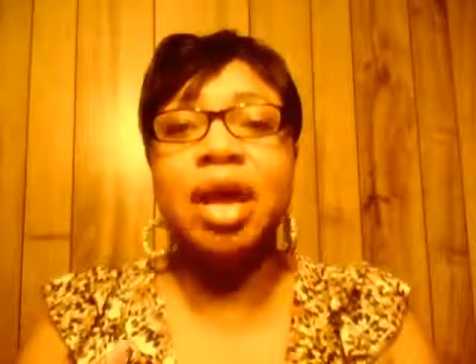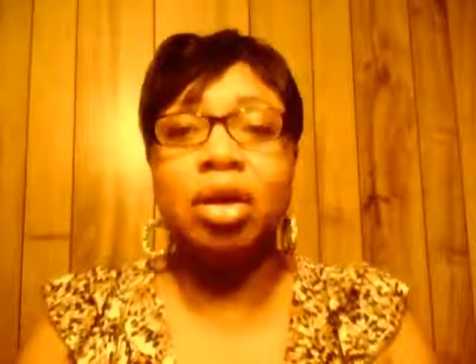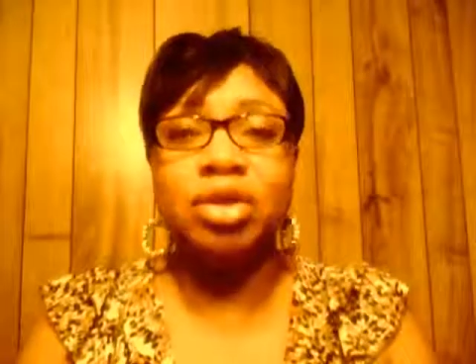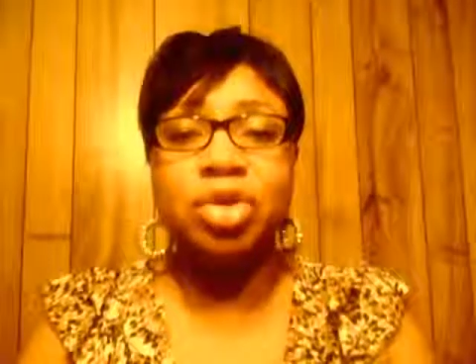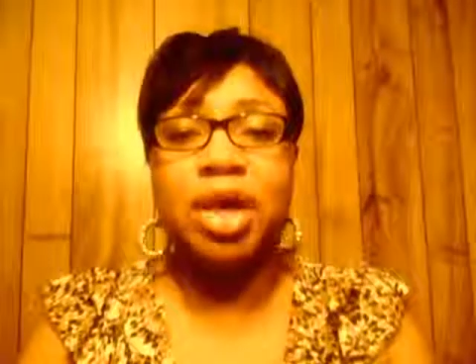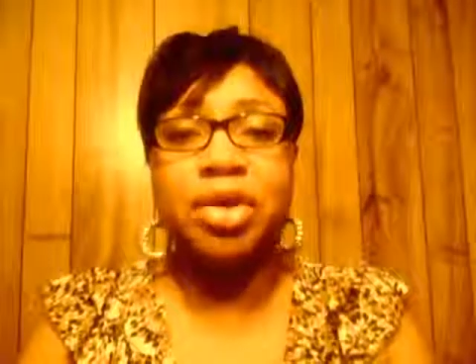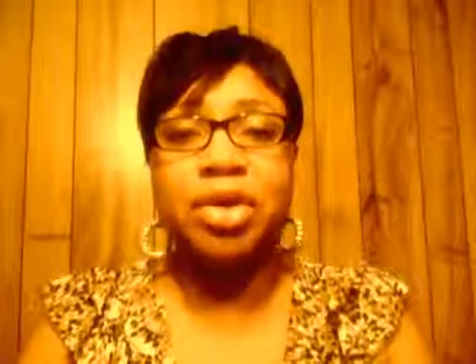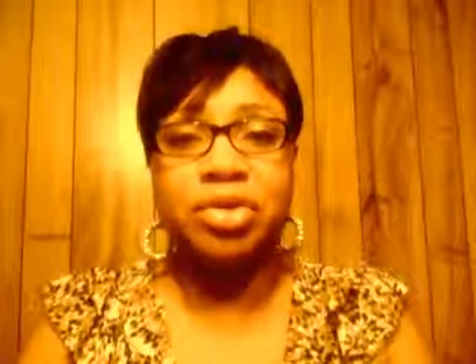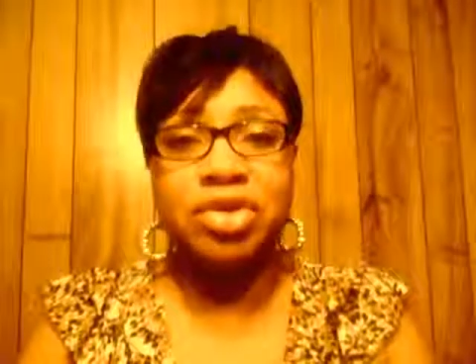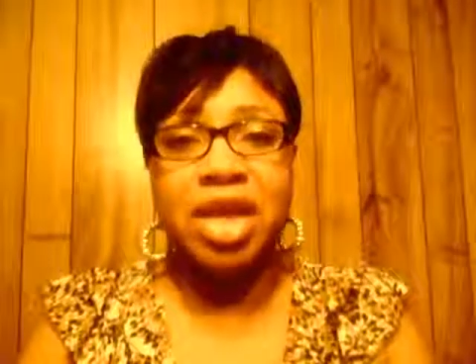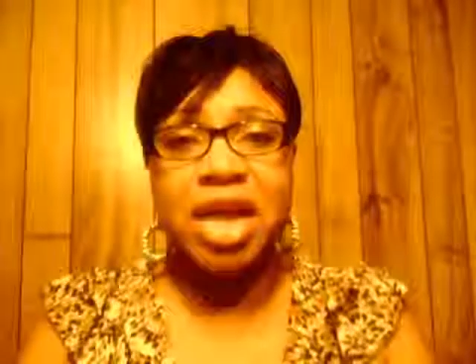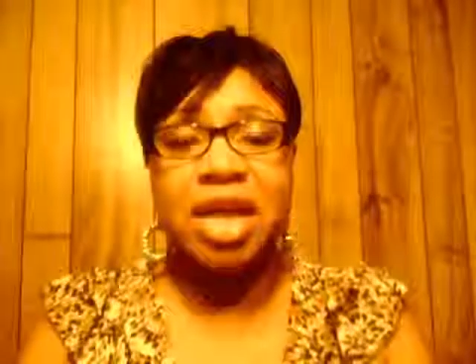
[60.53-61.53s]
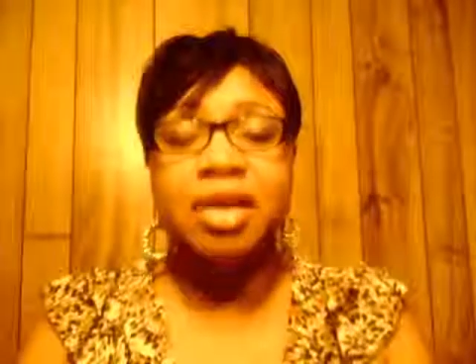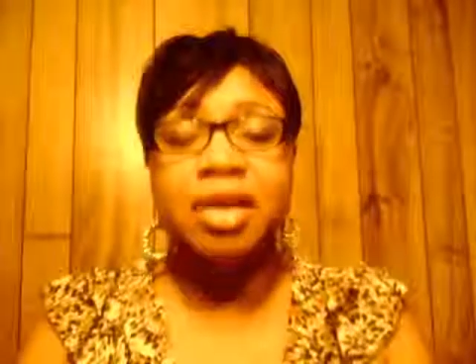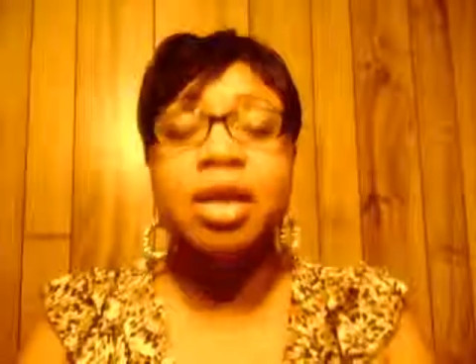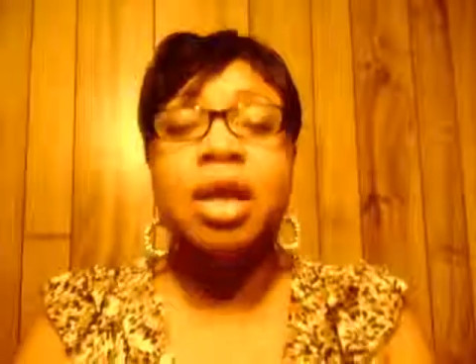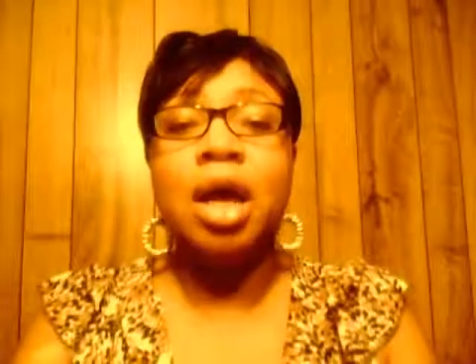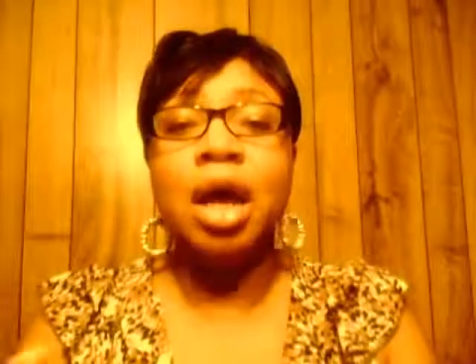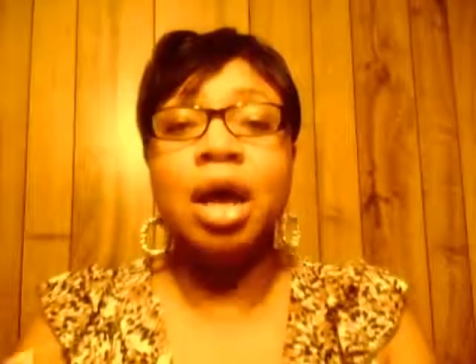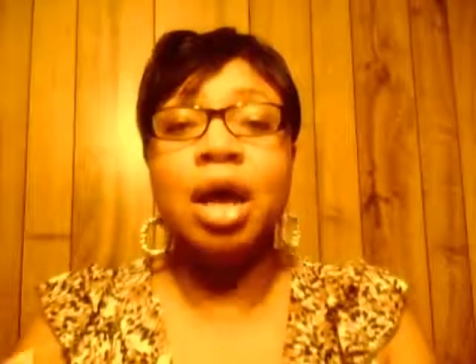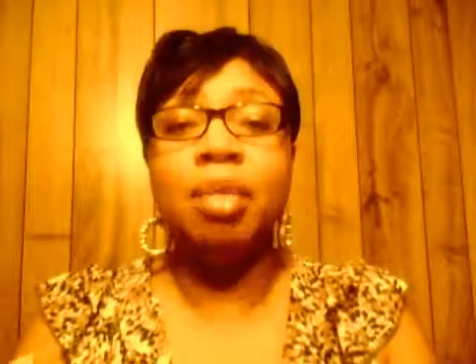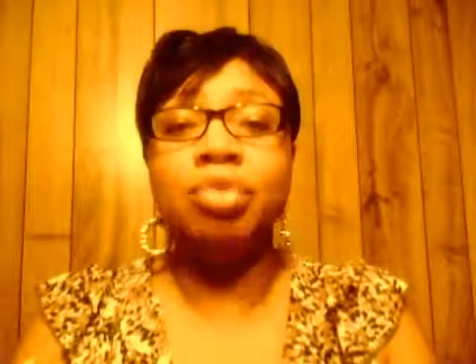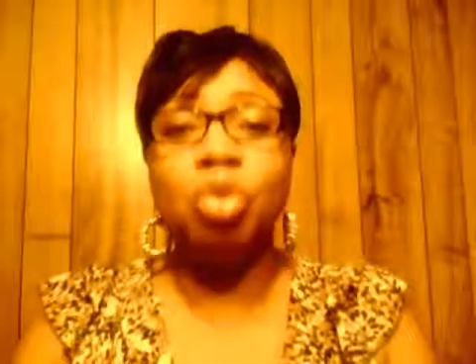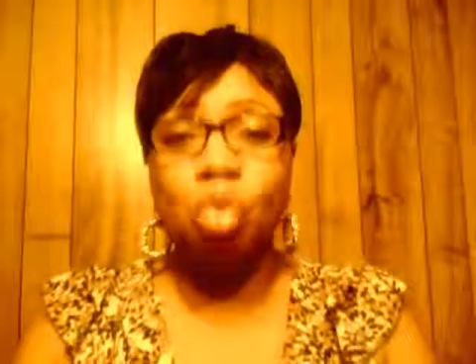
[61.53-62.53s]
to understand
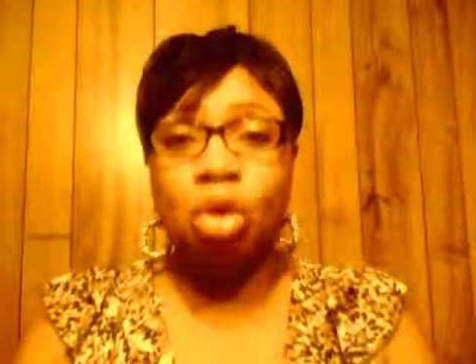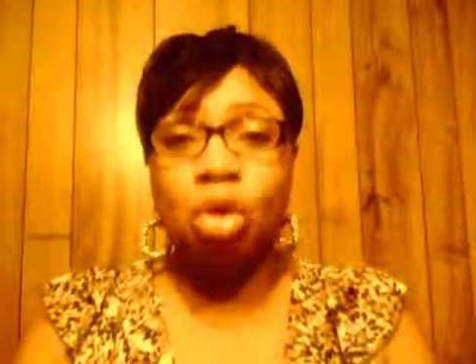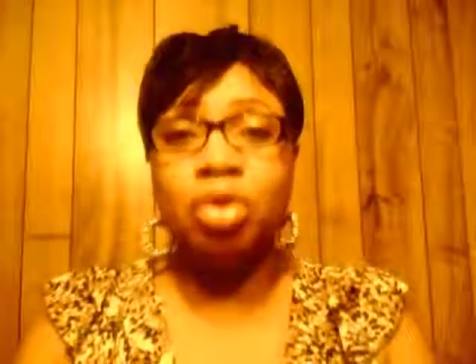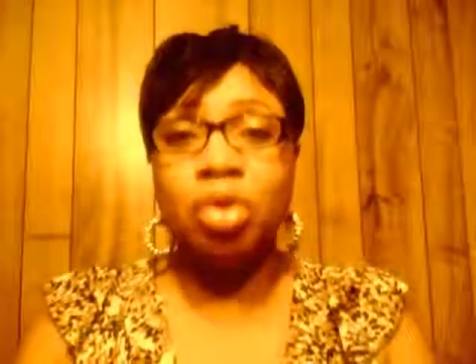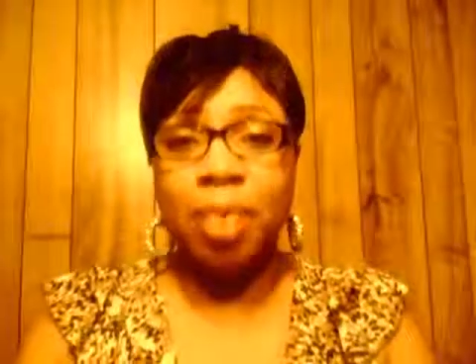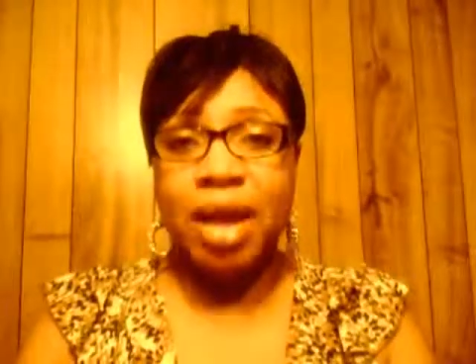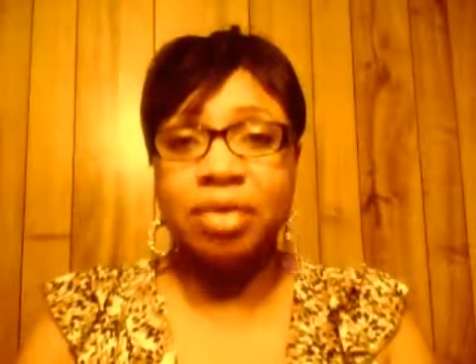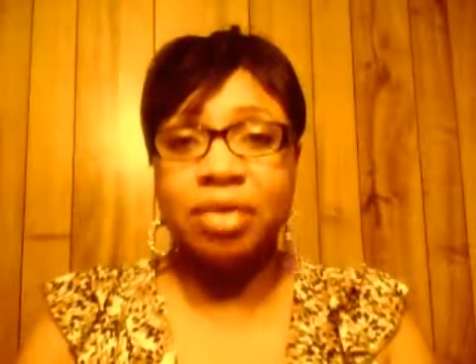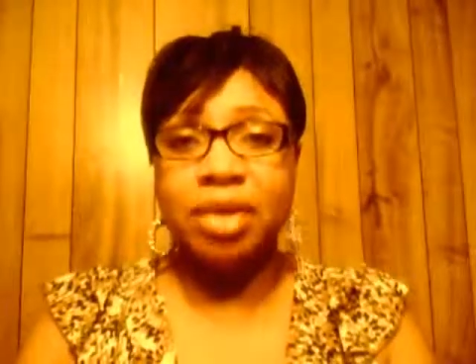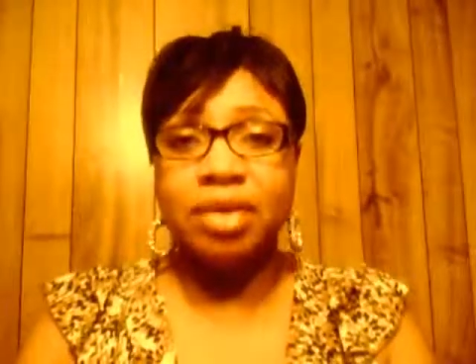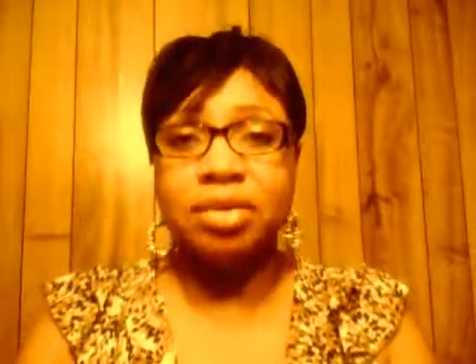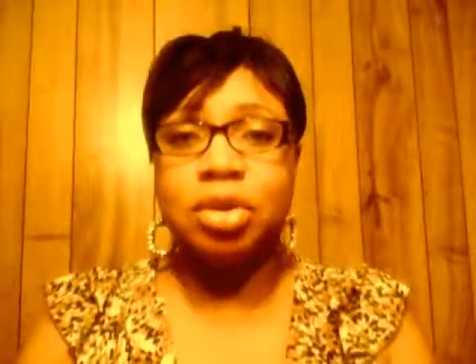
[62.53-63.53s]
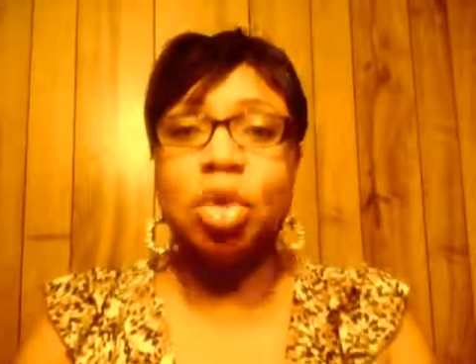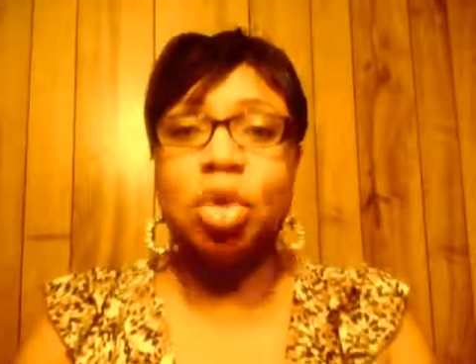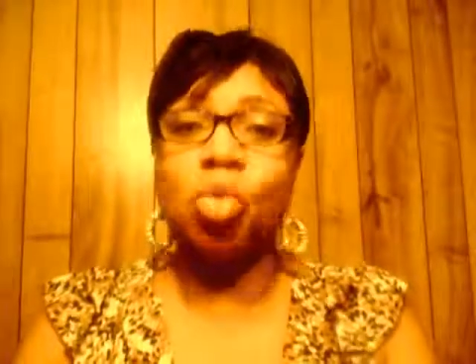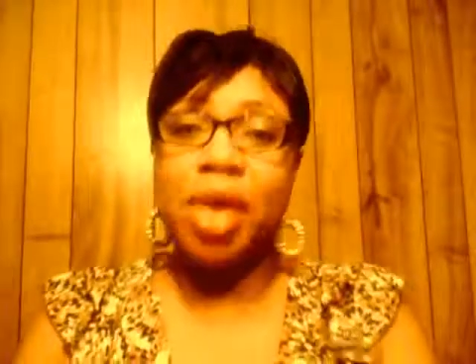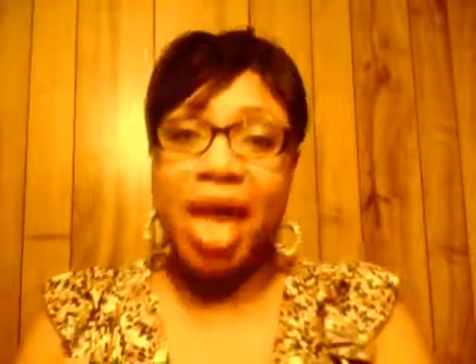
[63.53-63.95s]
the world around us. You know, what